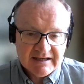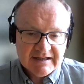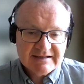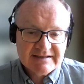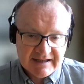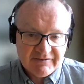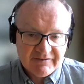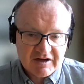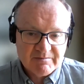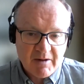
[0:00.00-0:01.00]

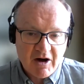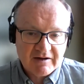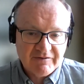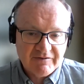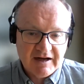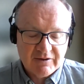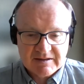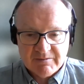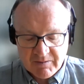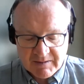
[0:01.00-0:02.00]
significant market failure at the
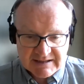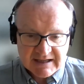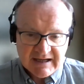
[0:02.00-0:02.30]
moment.